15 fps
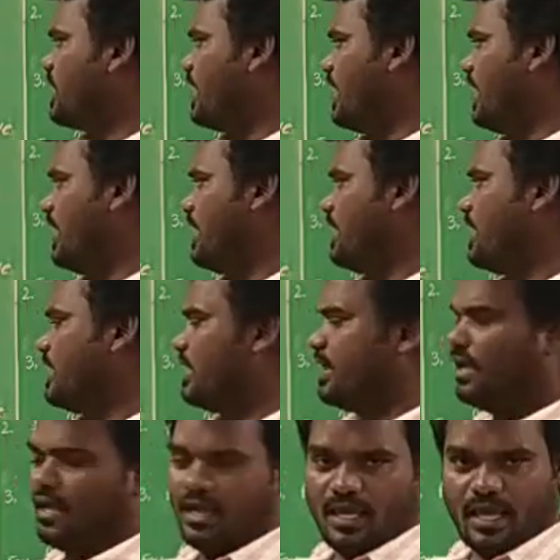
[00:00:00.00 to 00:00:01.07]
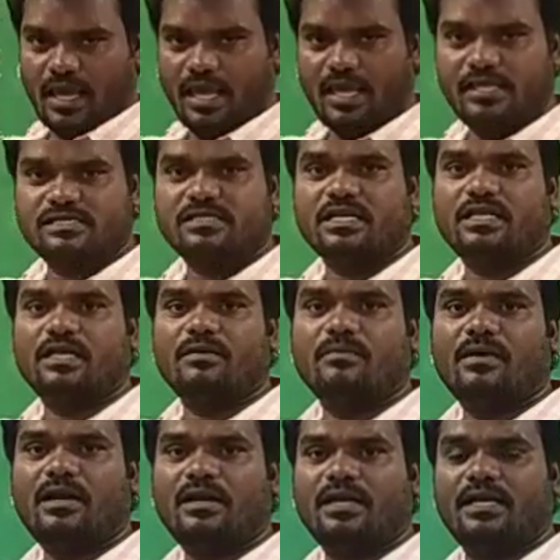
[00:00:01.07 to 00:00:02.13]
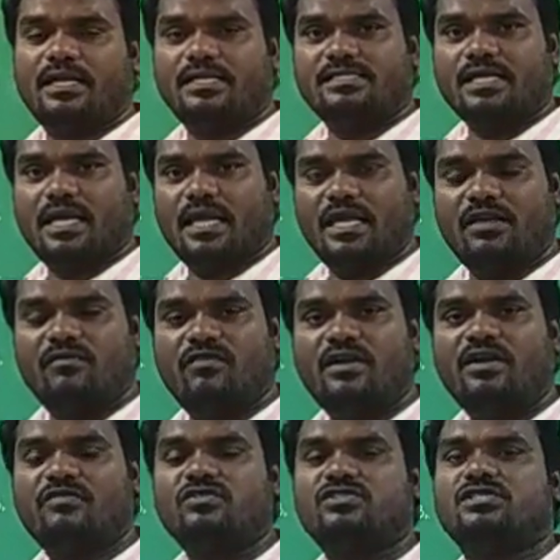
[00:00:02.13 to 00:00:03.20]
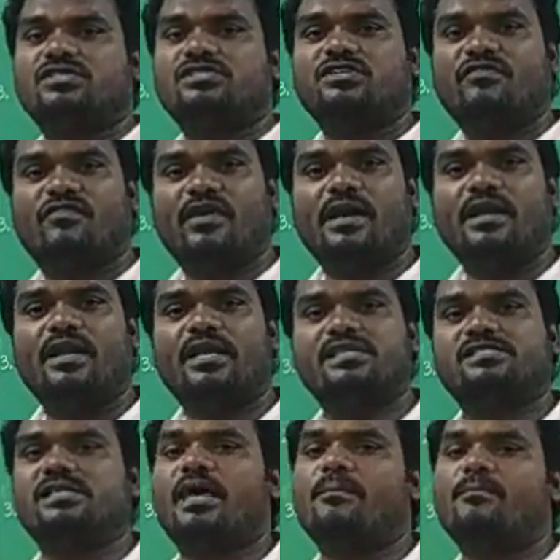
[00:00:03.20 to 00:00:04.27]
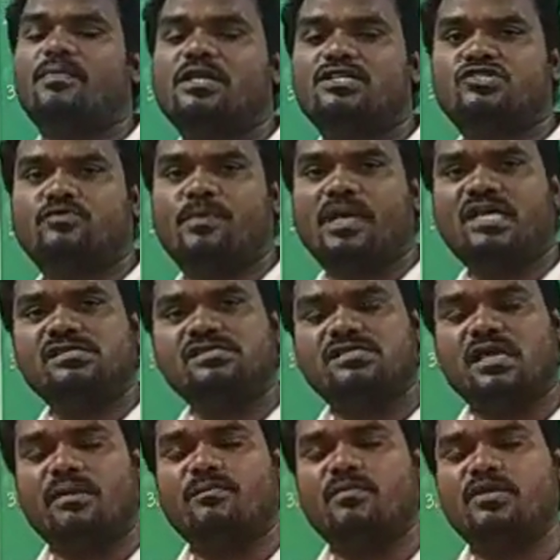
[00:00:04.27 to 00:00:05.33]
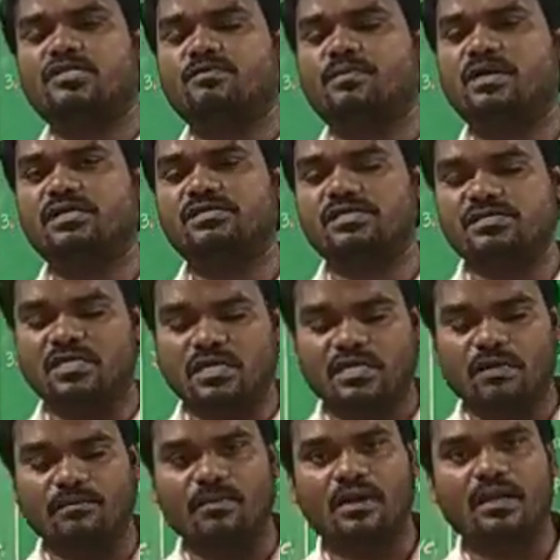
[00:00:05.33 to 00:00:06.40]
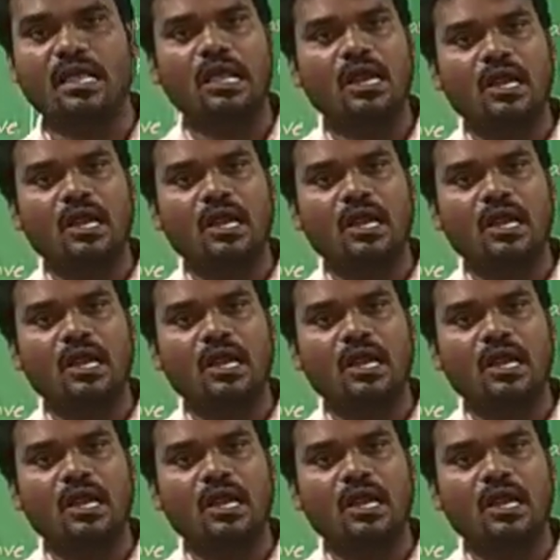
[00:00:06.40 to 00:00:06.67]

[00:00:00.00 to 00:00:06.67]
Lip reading: A is nothing but it is an event which is defined in a sample space. Sample space is nothing but